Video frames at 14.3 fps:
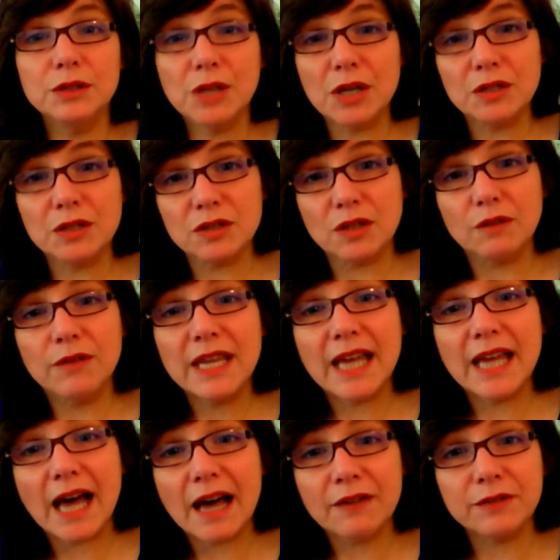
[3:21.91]
Thus,
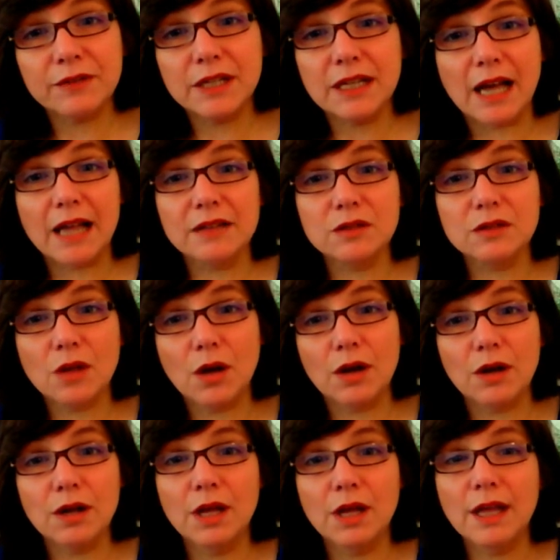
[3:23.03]
we Africans.
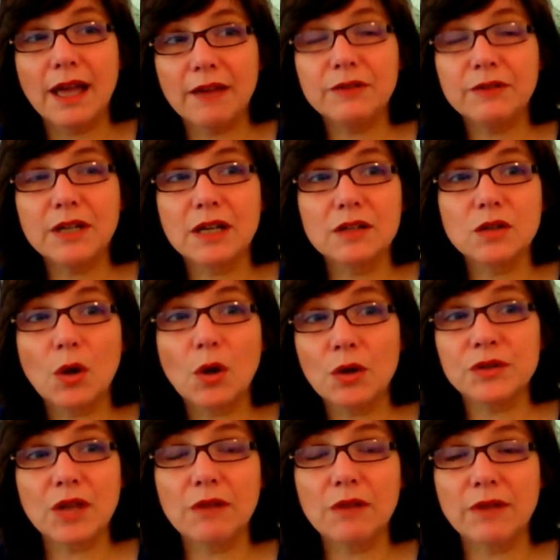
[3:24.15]
Africans
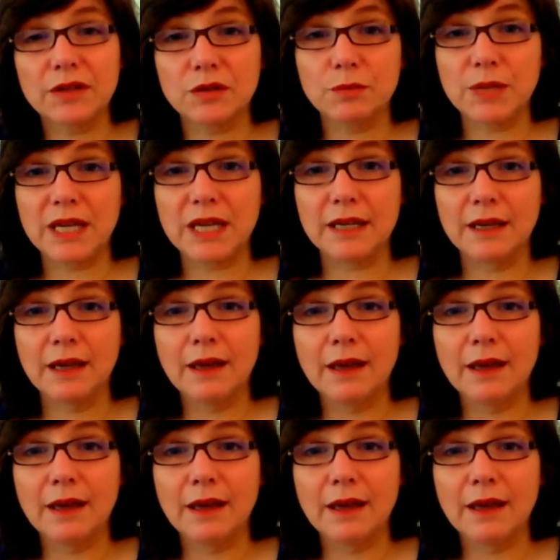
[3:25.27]
also want to be